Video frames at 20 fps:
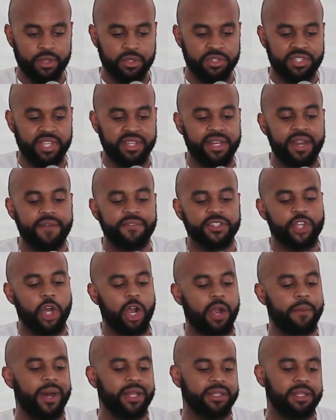See, they never
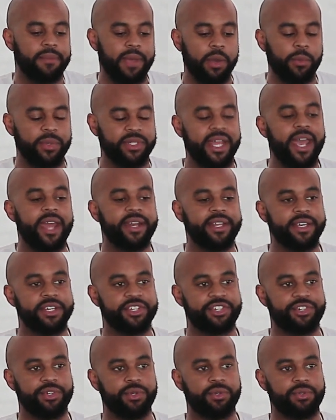talk about the men with daddy
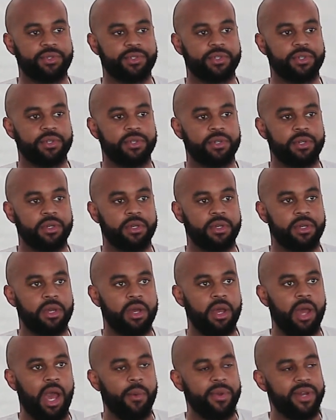issues.
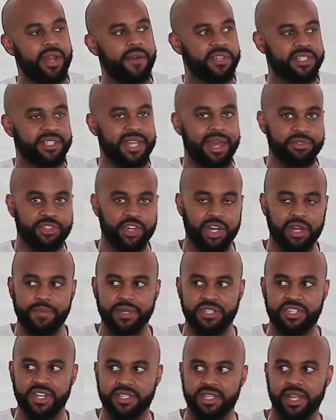How we never stop trying to
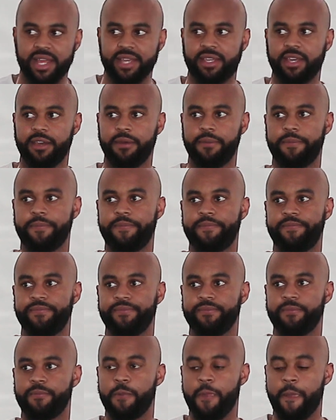be just like him.
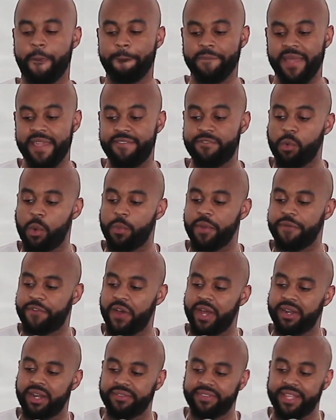Even when we
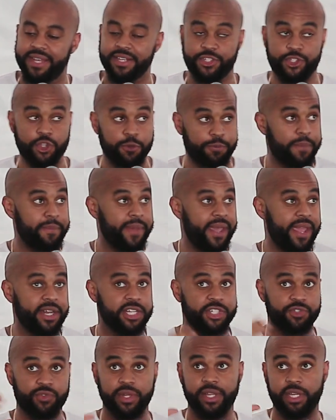found out that Superman
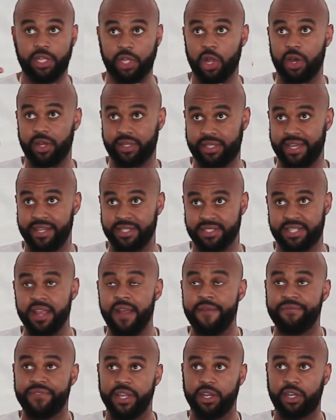is really Clark Kent,
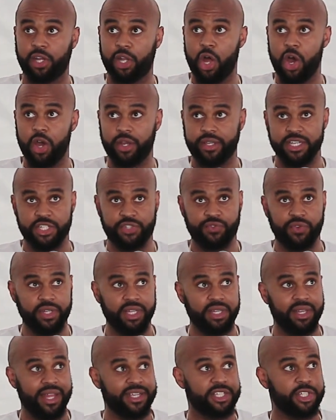then Clark is
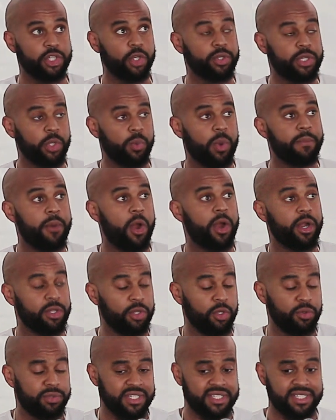really Lex Luthor with Martin
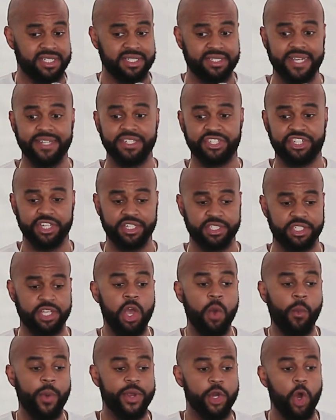Luther's
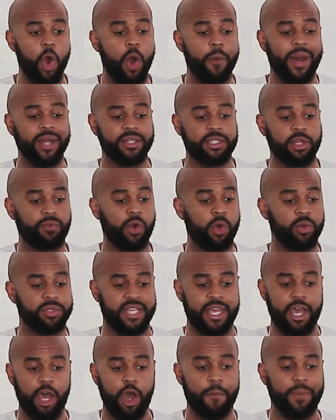intentions. We know about the road
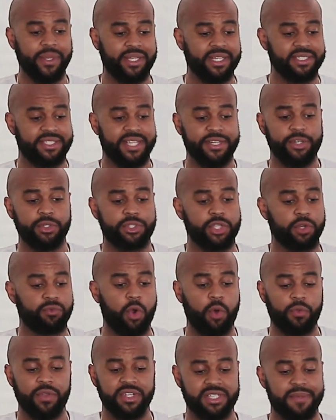to hell, but continue to
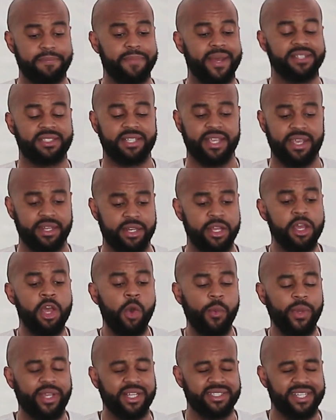roll the cement in.
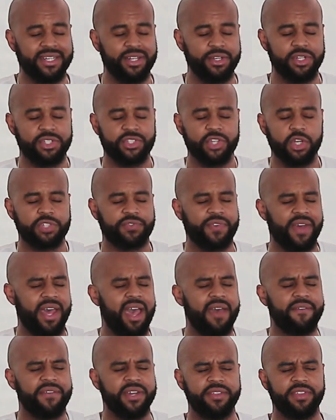We continue to search for
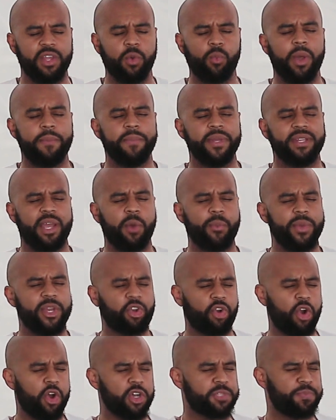heaven in the women that we
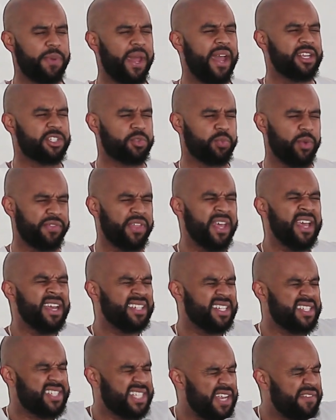cross paths with,
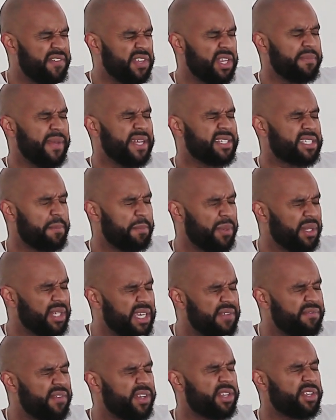deceiving them into
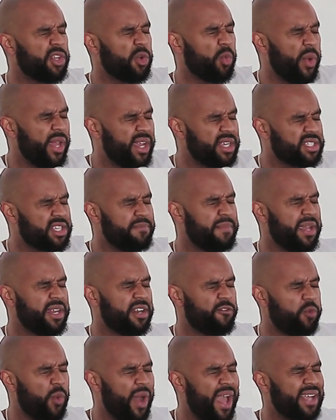believing that their wings are made
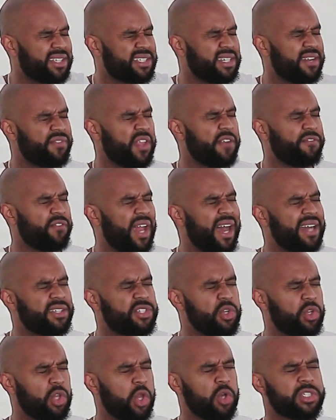of wax, and if they fly
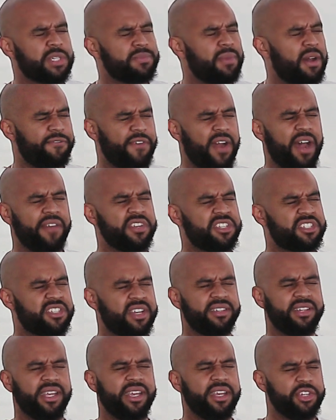too close to my father's
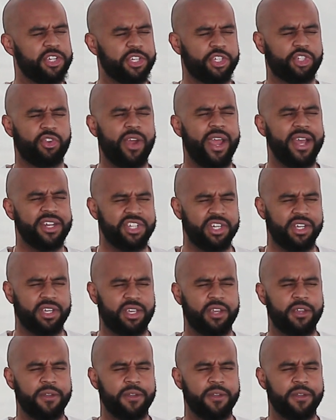son, the end is tragic.